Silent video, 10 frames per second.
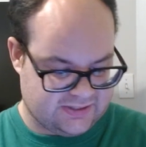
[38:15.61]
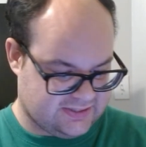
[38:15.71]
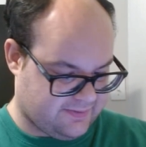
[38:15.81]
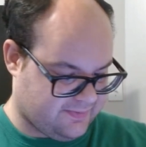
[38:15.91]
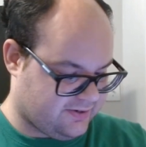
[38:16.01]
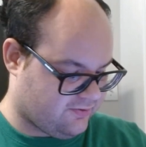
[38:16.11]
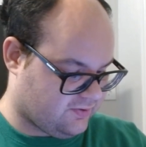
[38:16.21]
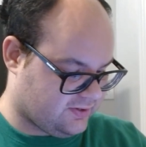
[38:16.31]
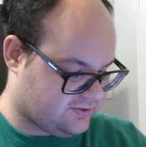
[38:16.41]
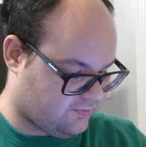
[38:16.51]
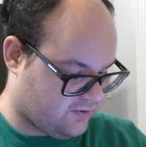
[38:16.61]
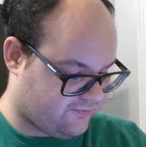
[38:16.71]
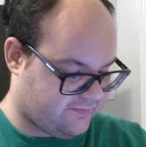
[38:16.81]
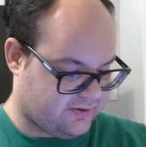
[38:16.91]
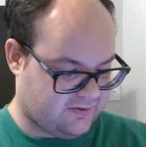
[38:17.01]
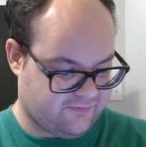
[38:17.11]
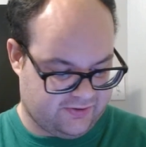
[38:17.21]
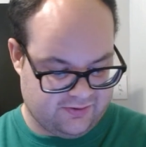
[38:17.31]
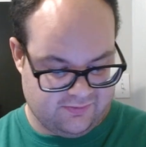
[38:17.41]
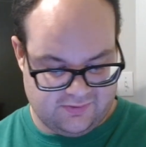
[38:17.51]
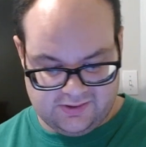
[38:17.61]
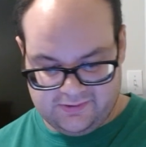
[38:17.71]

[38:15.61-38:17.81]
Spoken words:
Does that mean you're willing to work for me? For you?